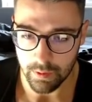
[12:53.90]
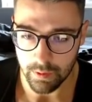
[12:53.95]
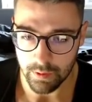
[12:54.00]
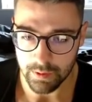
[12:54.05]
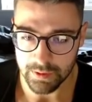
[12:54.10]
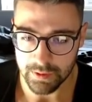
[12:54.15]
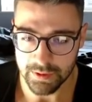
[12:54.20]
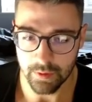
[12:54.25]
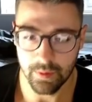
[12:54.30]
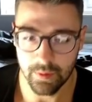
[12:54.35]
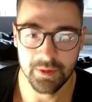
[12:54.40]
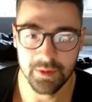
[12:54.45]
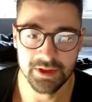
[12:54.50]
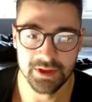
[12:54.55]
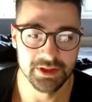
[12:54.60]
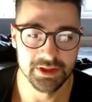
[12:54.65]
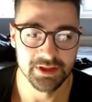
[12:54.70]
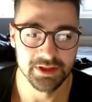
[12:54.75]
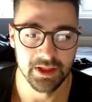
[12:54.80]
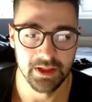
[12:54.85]
So when we
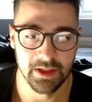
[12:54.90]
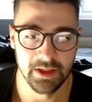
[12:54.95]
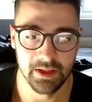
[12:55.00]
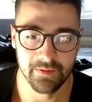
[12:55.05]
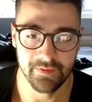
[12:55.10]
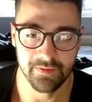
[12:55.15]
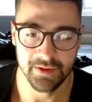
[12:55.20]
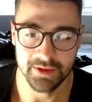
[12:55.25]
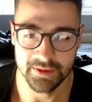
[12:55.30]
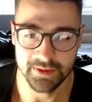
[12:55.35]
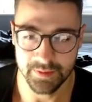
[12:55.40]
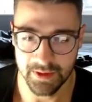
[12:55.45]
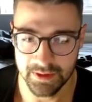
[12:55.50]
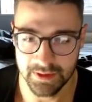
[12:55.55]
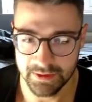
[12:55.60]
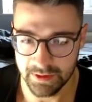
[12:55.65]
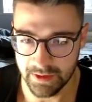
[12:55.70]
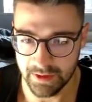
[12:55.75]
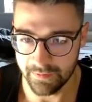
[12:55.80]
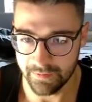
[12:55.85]
just say if, it just means
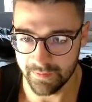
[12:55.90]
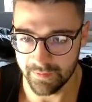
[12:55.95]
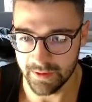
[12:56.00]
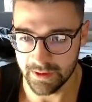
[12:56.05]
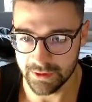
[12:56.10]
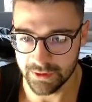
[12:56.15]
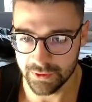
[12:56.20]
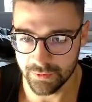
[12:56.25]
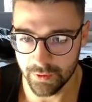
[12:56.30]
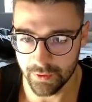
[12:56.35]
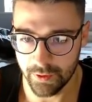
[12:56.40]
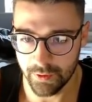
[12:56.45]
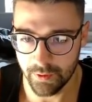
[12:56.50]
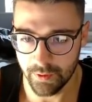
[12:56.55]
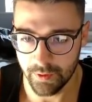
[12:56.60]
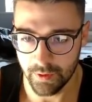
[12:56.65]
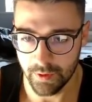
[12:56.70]
if that's true.